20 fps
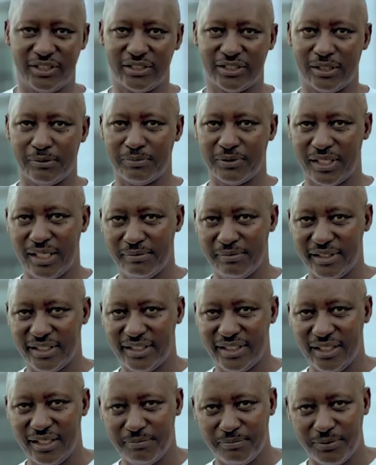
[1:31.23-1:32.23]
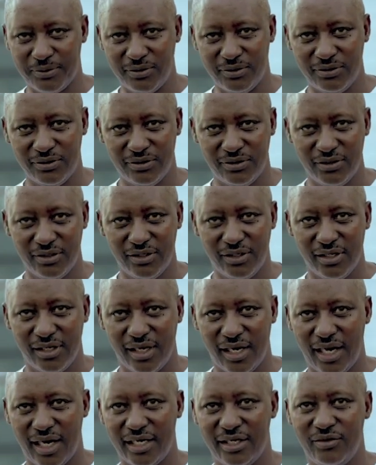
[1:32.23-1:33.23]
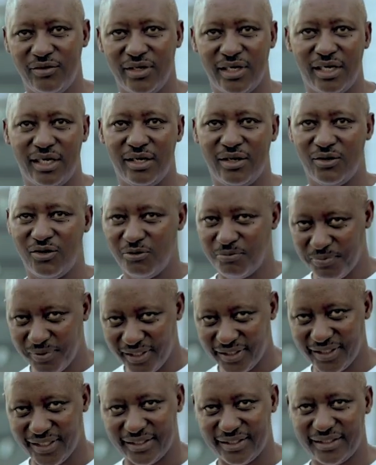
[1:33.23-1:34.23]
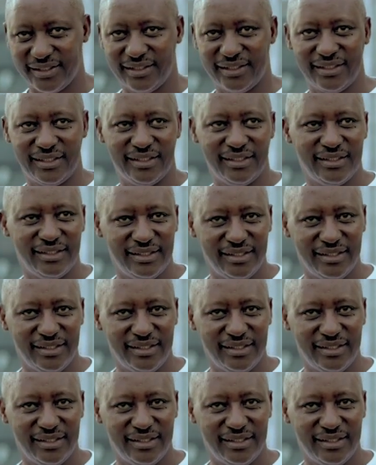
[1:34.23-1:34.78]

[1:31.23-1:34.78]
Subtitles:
is upcoming in April, and we are hoping that the